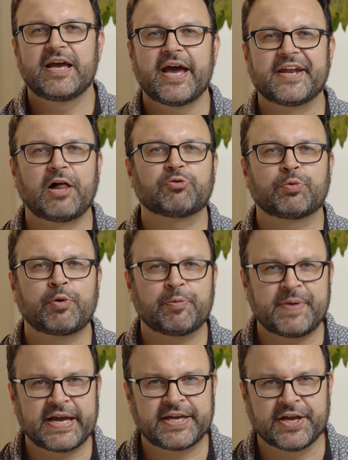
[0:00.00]
And I'll report
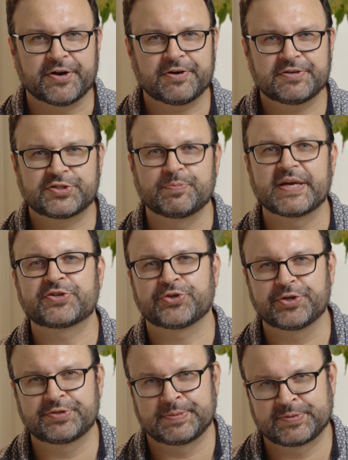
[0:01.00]
back here, so make sure
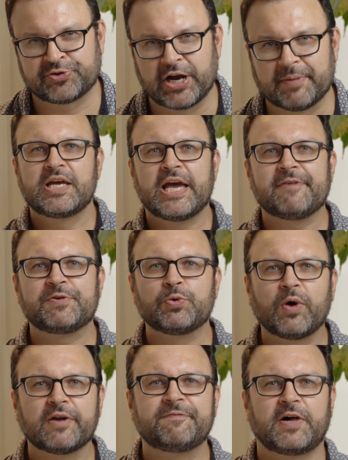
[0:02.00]
you subscribe. If you
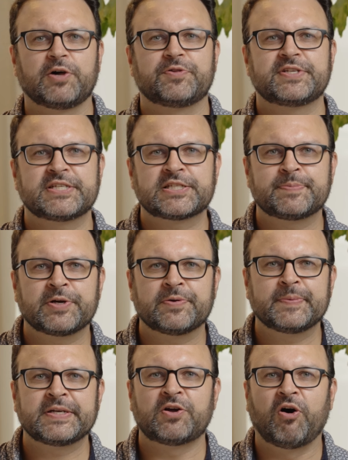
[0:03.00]
want to follow this
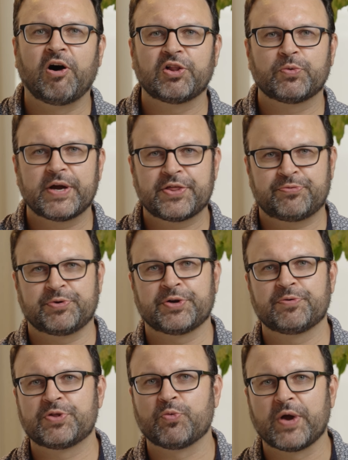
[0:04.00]
experiment all the way
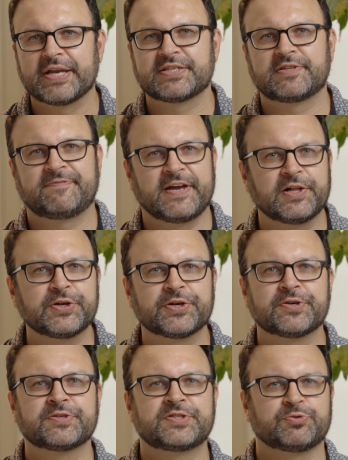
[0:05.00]
through, the wins, the
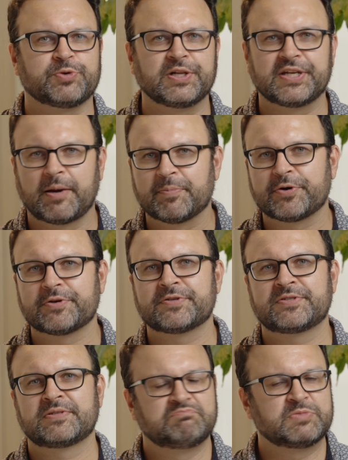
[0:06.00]
failures, the real
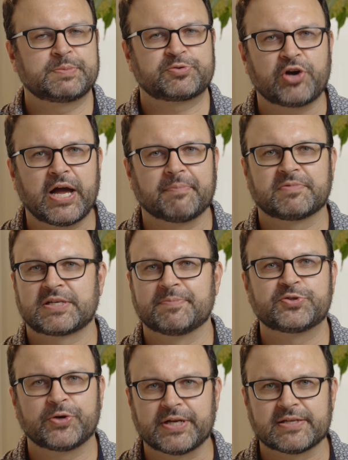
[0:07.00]
numbers, subscribe. Come
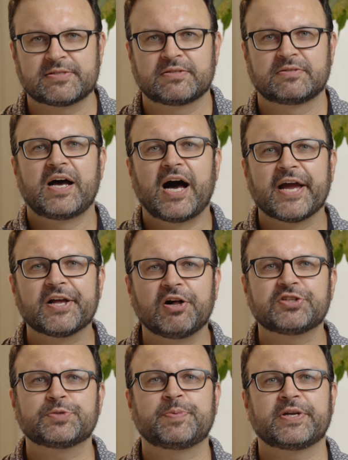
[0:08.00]
join us. I
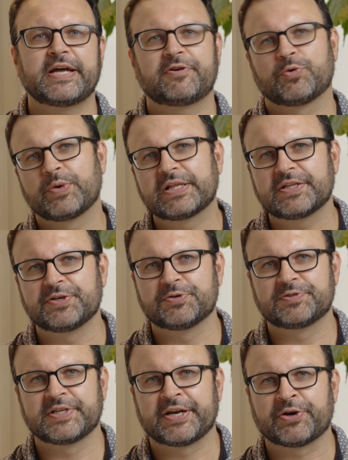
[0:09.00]
also put out a weekly
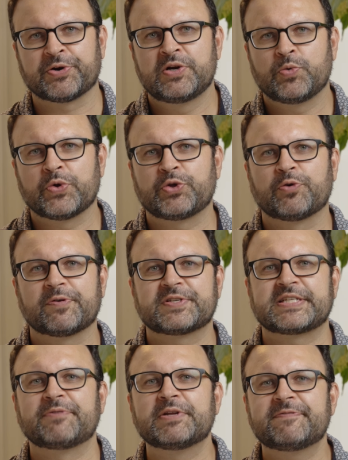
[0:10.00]
newsletter with over
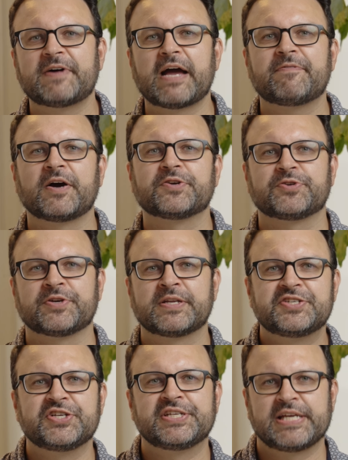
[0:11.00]
7,500
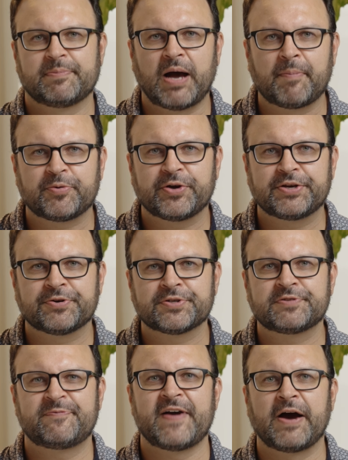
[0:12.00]
GTM
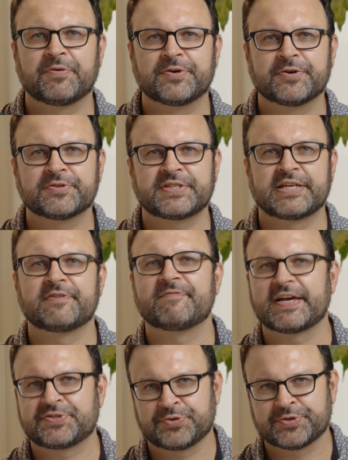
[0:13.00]
operators, founders, and
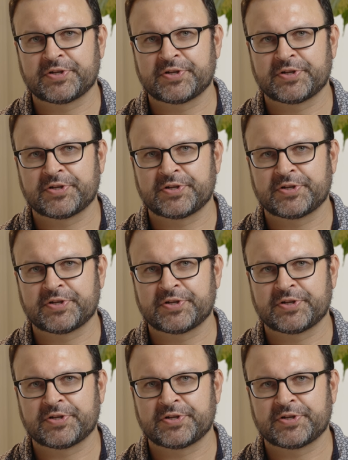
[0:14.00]
investors